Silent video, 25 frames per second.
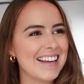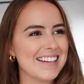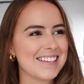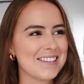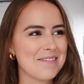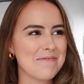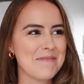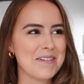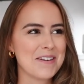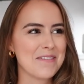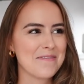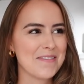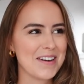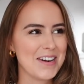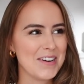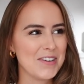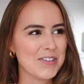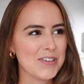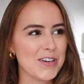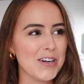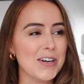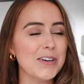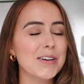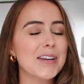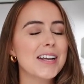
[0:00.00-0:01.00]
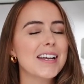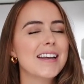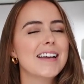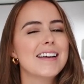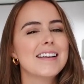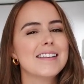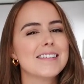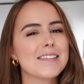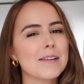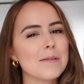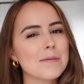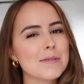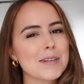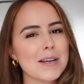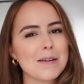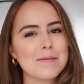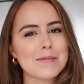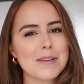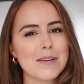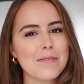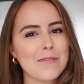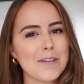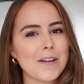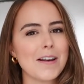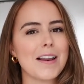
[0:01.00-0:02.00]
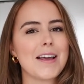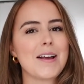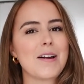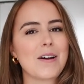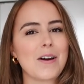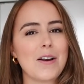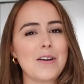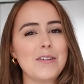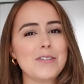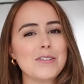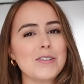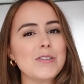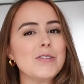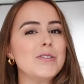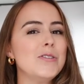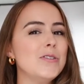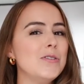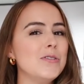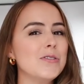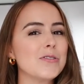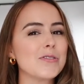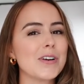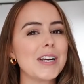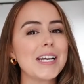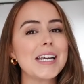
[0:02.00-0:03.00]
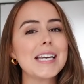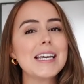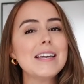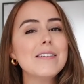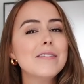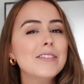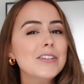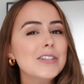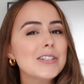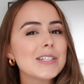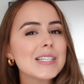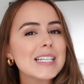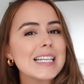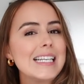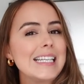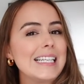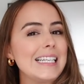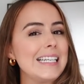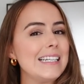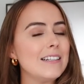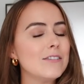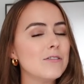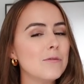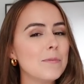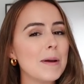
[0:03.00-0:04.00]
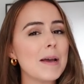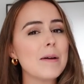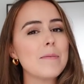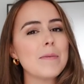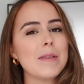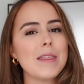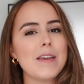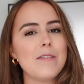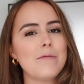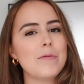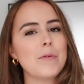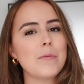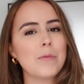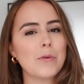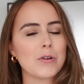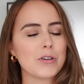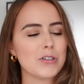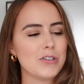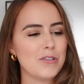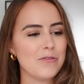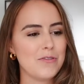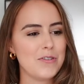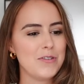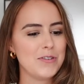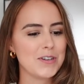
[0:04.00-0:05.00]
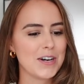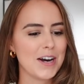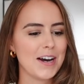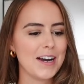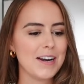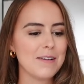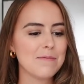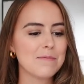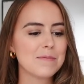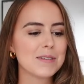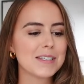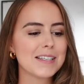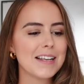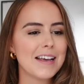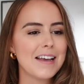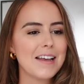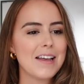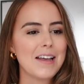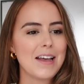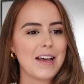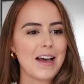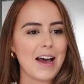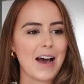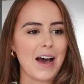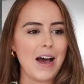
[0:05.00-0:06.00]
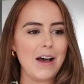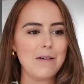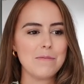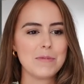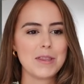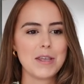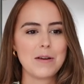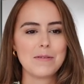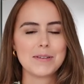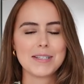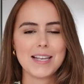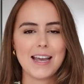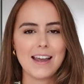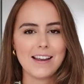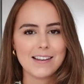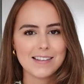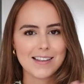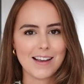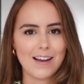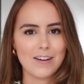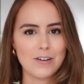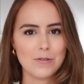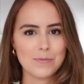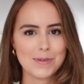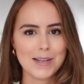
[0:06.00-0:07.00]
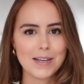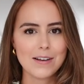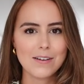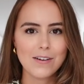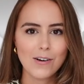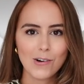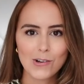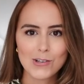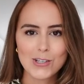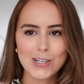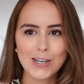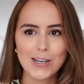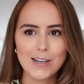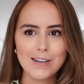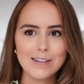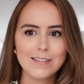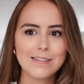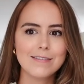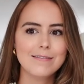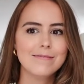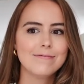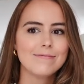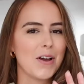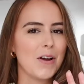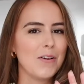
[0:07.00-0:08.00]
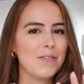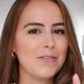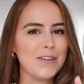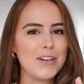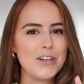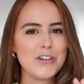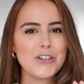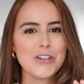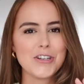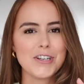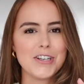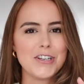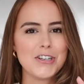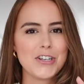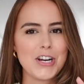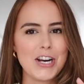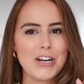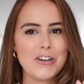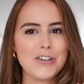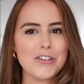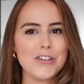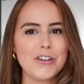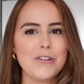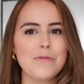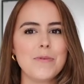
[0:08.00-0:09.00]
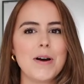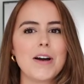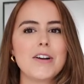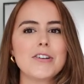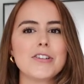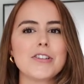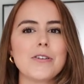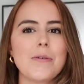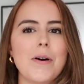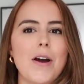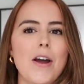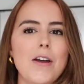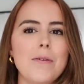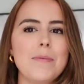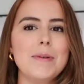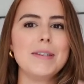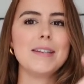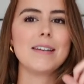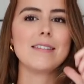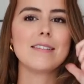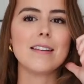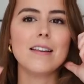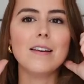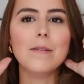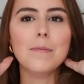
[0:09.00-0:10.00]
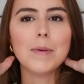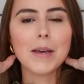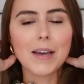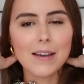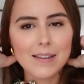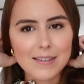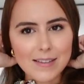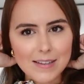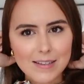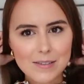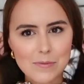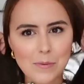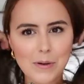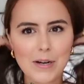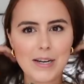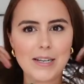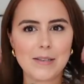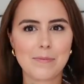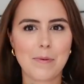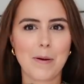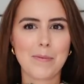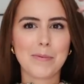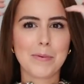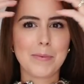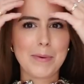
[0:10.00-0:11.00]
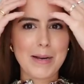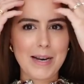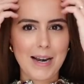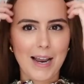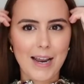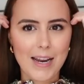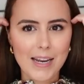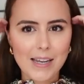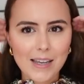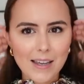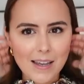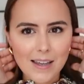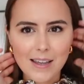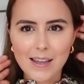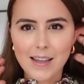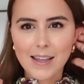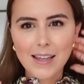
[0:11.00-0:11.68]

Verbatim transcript: it's a bit of an issue. Sometimes I feel like clothes just do shrink, even just a little bit when they've been washed a few times. Um, they were saying it's 100% cotton, hopefully shouldn't change too much, so I hope it doesn't because this one is probably like